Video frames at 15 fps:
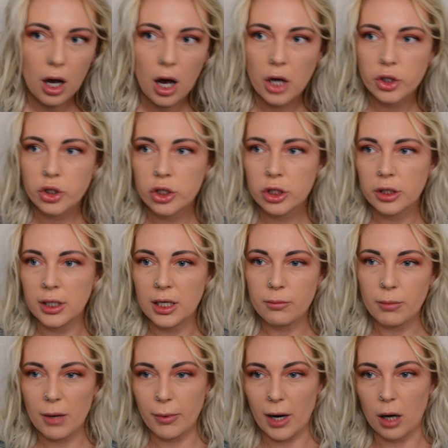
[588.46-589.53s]
underneath
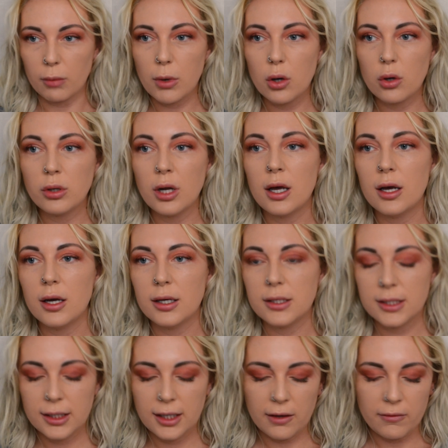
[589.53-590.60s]
my brow bone
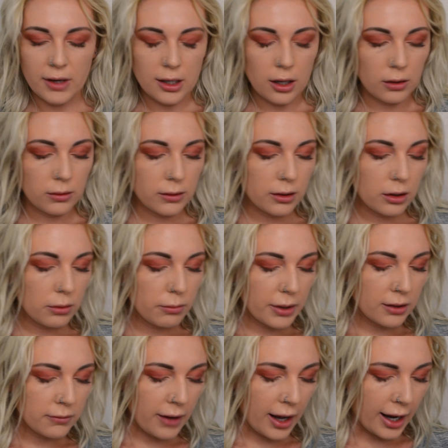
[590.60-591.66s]
to give it a little bit
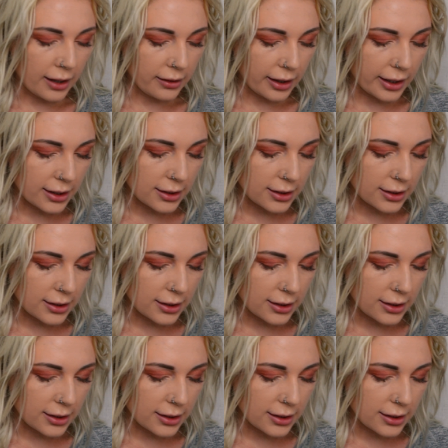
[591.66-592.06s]
of highlight.